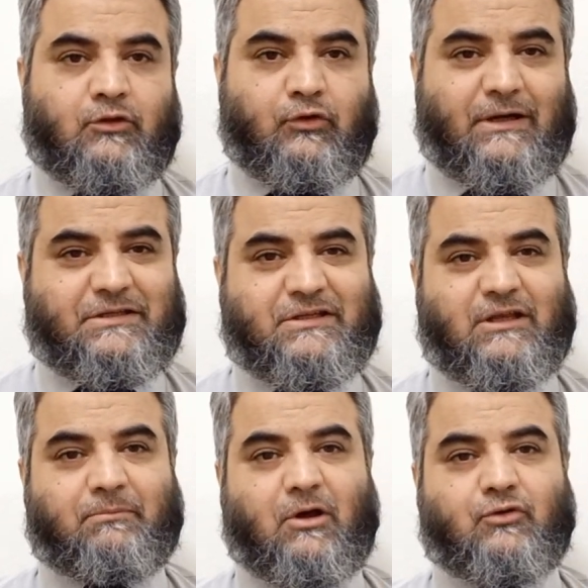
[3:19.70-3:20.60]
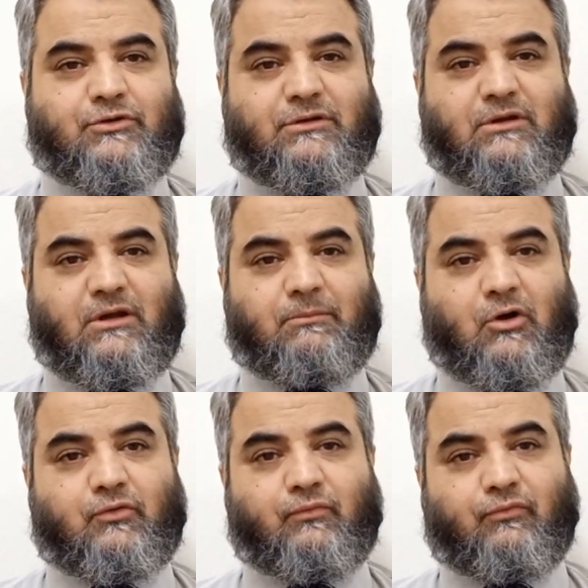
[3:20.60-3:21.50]
Now let's see about
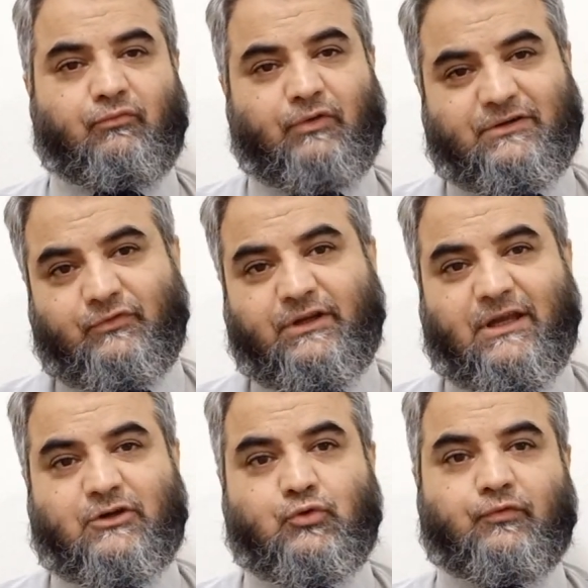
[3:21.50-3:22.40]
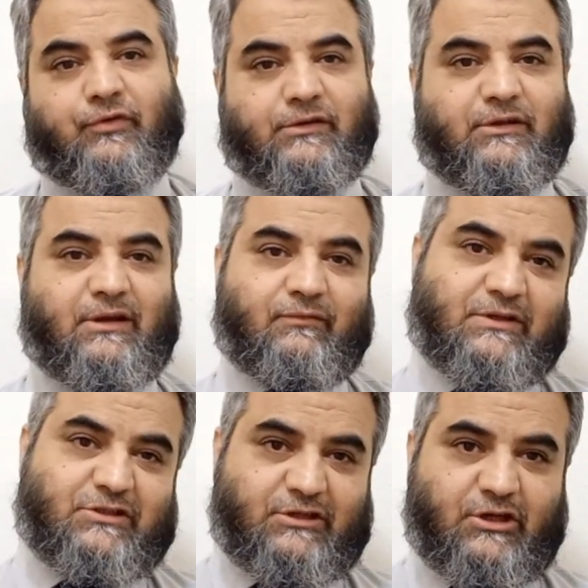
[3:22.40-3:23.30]
what we can do further
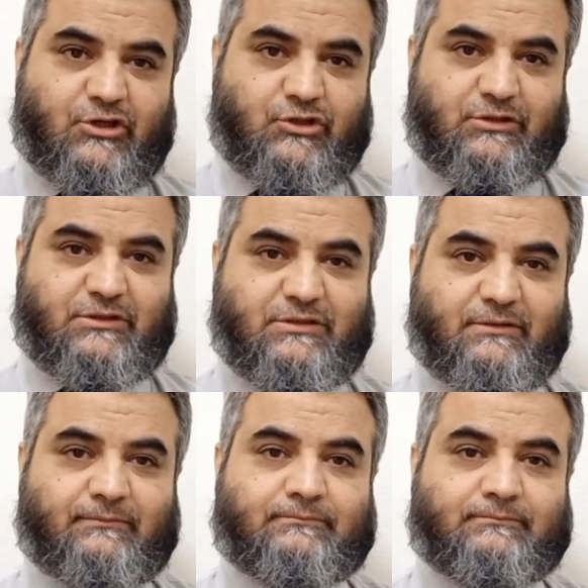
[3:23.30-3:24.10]
investigations.